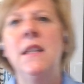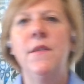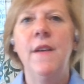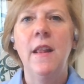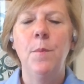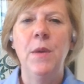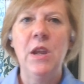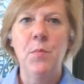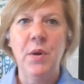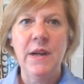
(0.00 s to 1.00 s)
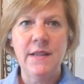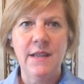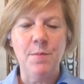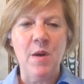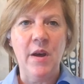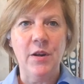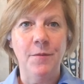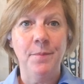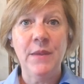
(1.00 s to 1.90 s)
Developing a pricing model.